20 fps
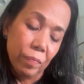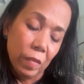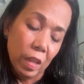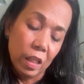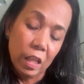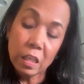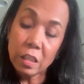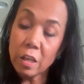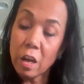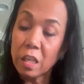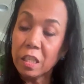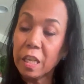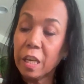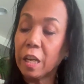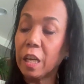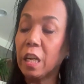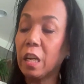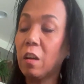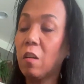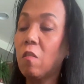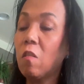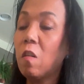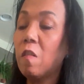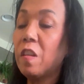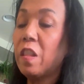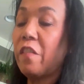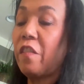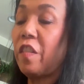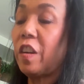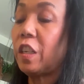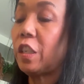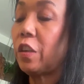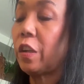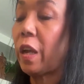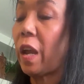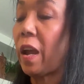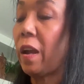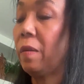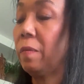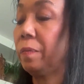This sauce here gonna go over the fish,
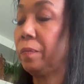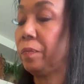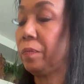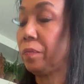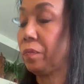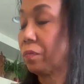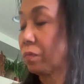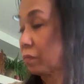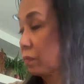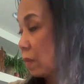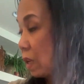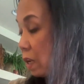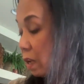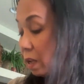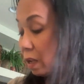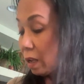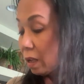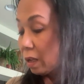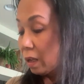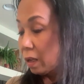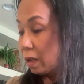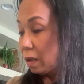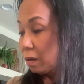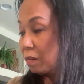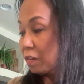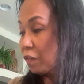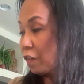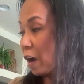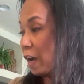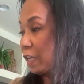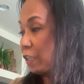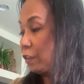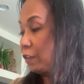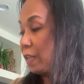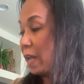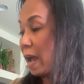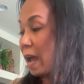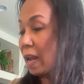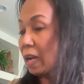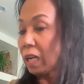okay? Before I do
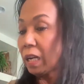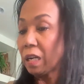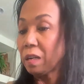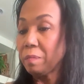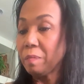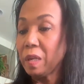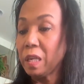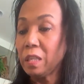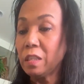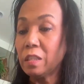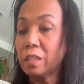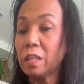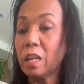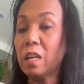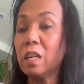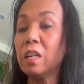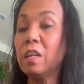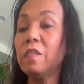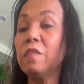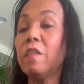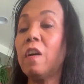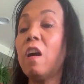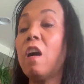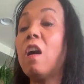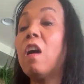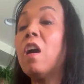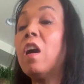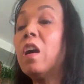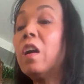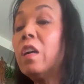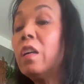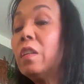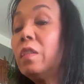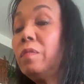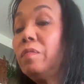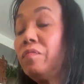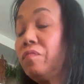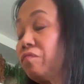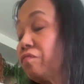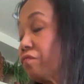that, let me serve our
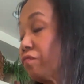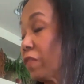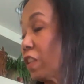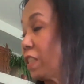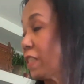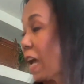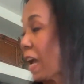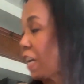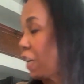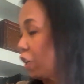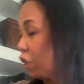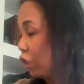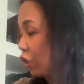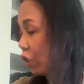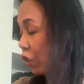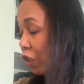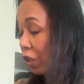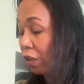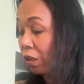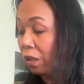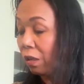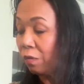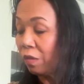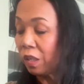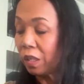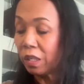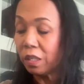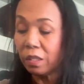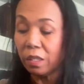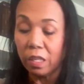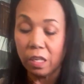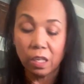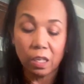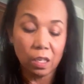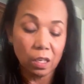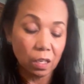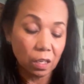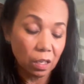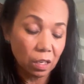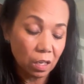side dish, which is
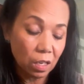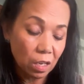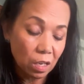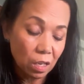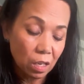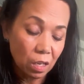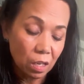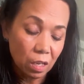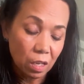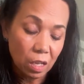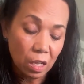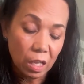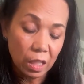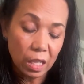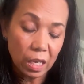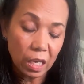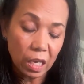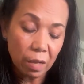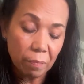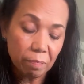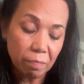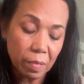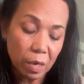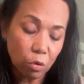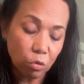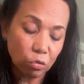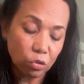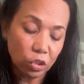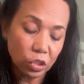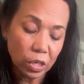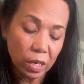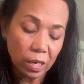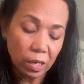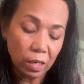the kabocha.